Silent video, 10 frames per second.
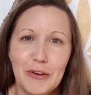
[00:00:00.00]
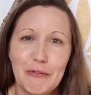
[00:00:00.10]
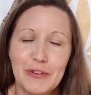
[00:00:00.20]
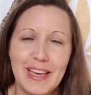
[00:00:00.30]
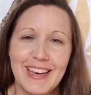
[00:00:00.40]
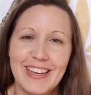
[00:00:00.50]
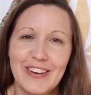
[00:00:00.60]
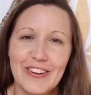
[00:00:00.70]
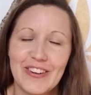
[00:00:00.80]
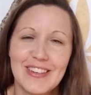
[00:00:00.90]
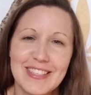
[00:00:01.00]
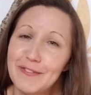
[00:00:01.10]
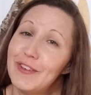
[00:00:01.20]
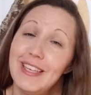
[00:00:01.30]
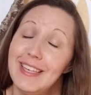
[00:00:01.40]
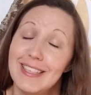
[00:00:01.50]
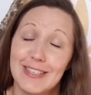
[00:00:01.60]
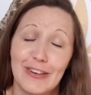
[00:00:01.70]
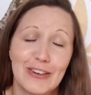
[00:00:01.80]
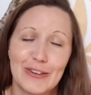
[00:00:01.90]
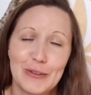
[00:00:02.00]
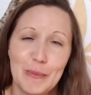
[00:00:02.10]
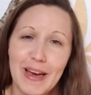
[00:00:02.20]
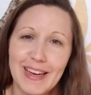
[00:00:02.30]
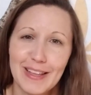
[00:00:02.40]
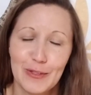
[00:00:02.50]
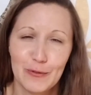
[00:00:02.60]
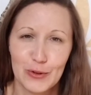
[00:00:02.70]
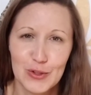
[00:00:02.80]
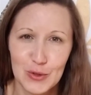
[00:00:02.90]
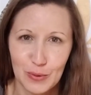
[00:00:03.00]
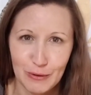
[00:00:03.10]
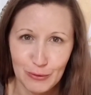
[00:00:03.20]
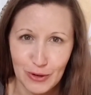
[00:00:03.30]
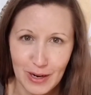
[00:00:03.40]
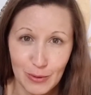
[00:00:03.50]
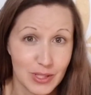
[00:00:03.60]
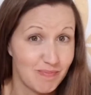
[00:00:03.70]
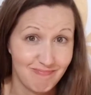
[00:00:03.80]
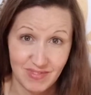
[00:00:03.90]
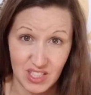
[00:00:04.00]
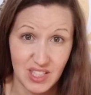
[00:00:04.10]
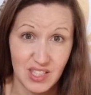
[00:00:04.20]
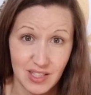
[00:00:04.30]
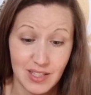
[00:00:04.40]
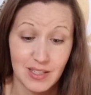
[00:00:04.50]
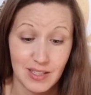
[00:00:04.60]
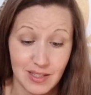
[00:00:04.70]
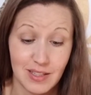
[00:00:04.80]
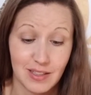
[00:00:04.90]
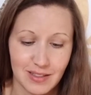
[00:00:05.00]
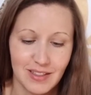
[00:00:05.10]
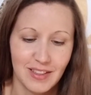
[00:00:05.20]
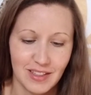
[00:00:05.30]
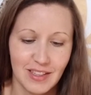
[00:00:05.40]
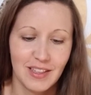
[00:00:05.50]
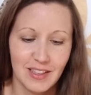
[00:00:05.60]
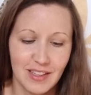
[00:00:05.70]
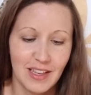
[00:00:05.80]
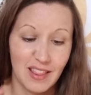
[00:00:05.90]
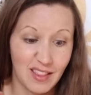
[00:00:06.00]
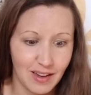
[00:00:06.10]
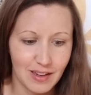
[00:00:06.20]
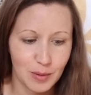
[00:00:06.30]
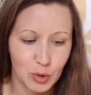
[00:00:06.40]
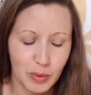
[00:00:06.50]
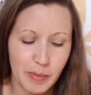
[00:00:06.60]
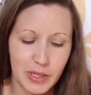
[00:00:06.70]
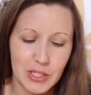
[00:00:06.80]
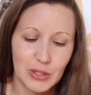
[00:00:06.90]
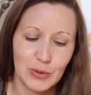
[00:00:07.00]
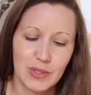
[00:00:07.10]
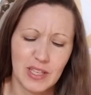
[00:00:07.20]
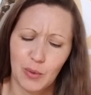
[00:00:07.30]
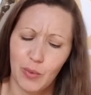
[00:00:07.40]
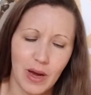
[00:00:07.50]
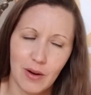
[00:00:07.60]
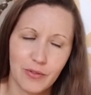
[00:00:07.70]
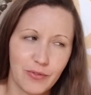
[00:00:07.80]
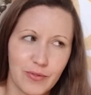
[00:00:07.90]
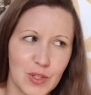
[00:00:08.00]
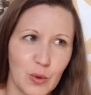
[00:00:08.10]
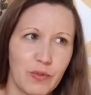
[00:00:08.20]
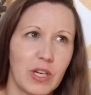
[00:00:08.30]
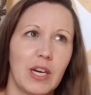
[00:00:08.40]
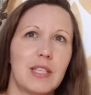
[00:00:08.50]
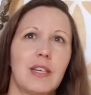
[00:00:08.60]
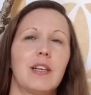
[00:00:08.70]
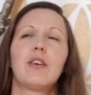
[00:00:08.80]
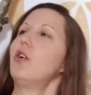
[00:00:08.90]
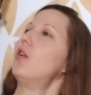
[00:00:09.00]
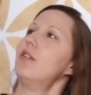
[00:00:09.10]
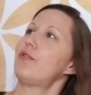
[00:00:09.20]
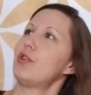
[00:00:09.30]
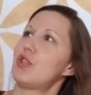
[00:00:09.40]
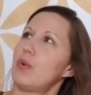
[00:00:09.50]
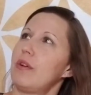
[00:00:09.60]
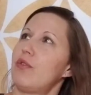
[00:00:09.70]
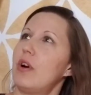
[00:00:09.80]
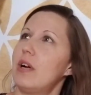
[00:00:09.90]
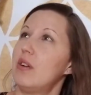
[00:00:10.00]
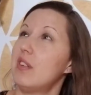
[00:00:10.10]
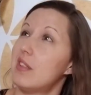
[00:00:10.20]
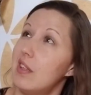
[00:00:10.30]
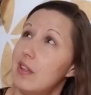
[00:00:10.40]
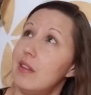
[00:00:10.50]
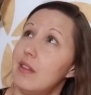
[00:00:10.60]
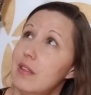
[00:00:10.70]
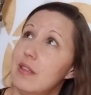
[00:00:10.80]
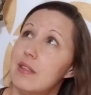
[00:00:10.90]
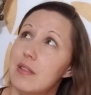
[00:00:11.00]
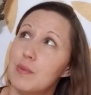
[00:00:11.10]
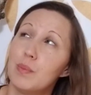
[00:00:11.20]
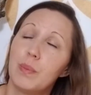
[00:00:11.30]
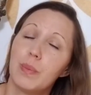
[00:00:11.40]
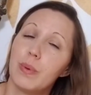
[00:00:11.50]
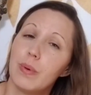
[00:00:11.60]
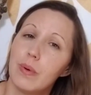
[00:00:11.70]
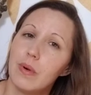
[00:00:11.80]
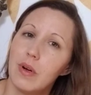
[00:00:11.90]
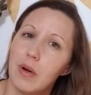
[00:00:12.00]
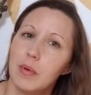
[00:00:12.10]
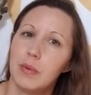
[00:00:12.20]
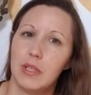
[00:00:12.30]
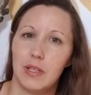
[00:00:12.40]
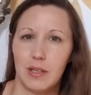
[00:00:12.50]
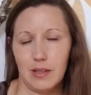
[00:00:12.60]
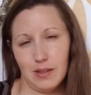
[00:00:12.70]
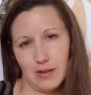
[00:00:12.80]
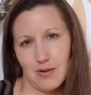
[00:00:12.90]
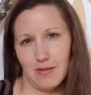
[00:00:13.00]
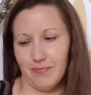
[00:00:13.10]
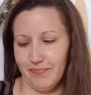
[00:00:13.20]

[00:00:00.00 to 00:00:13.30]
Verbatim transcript: of getting called if he did not call you back in the first 24 hours. This is a statistic. That kind of blew my mind too. It's like, wow, if, so if a guy's not going to call in the first 24 hours, then he's probably not going to call.